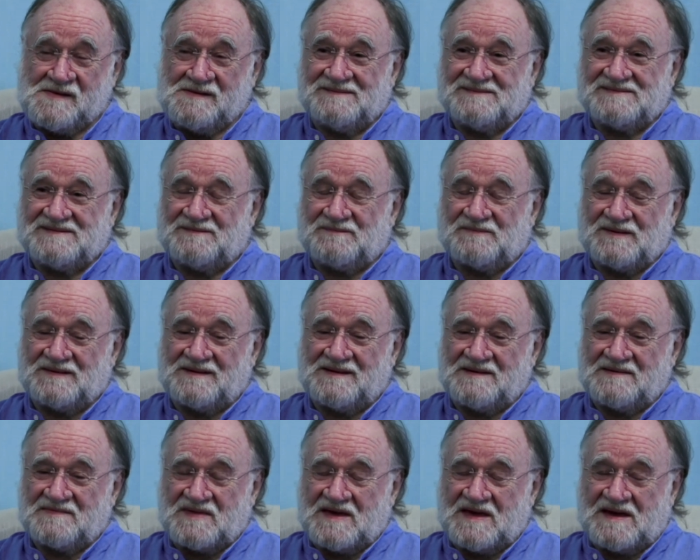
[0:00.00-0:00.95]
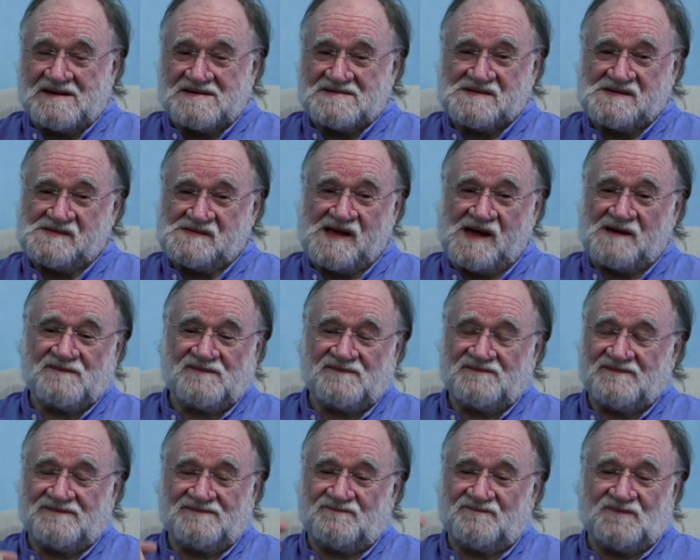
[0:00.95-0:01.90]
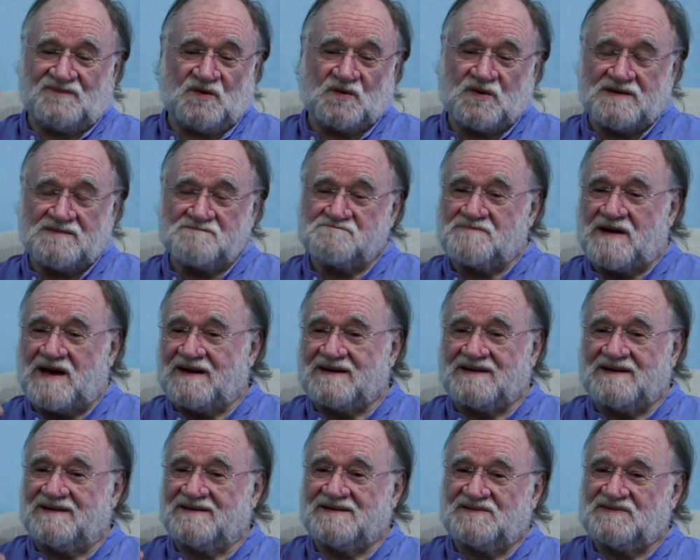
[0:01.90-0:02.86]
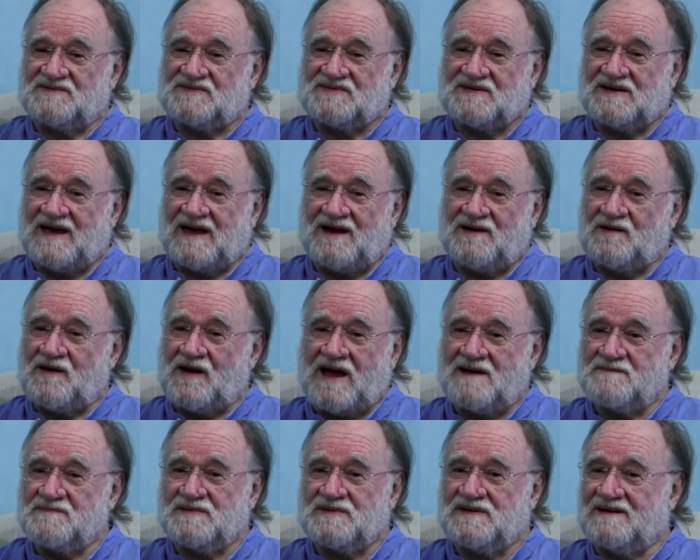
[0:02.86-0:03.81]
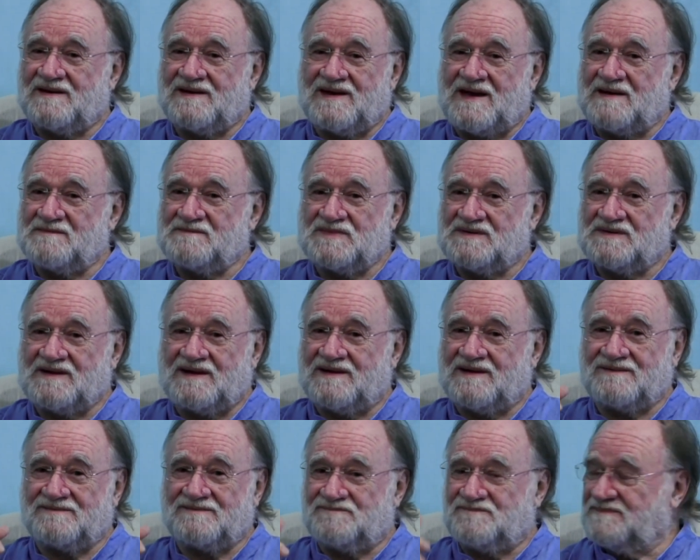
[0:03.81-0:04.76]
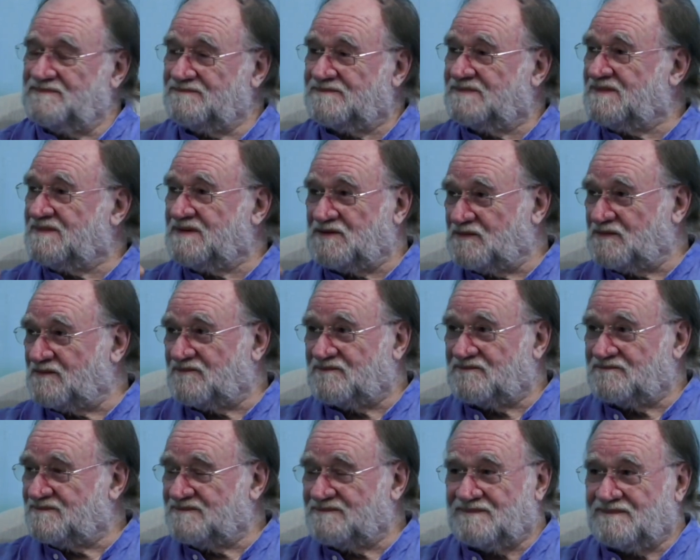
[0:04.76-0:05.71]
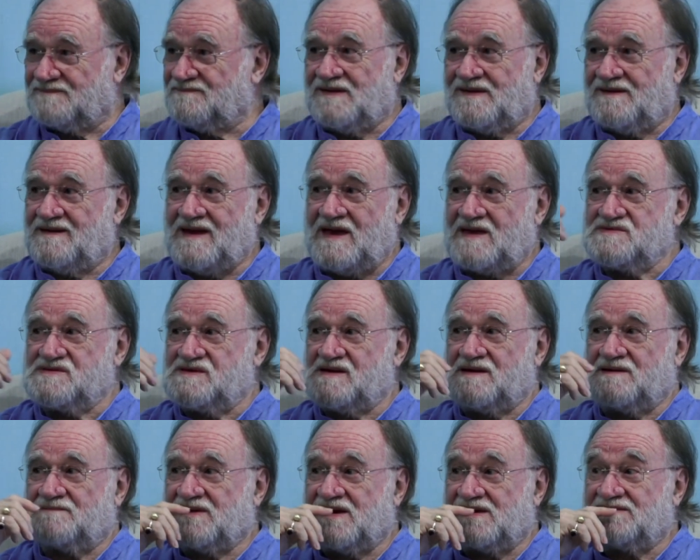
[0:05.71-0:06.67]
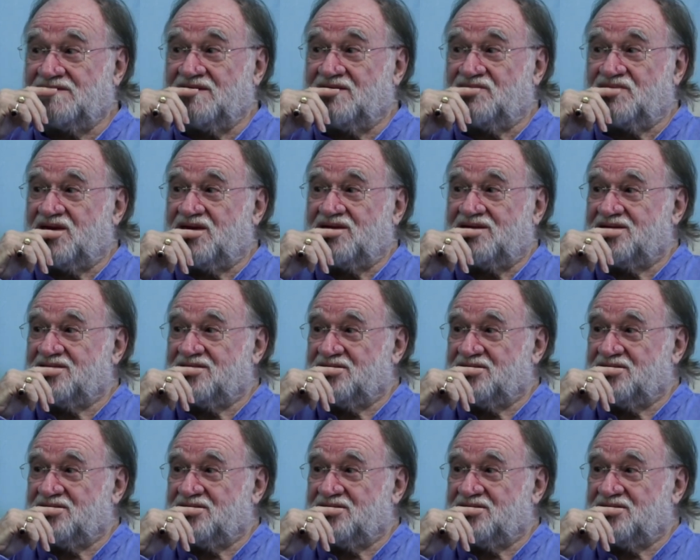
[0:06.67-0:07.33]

Something like that. And I'm looking back, I can say how happy I am that I, you know, ended up getting there.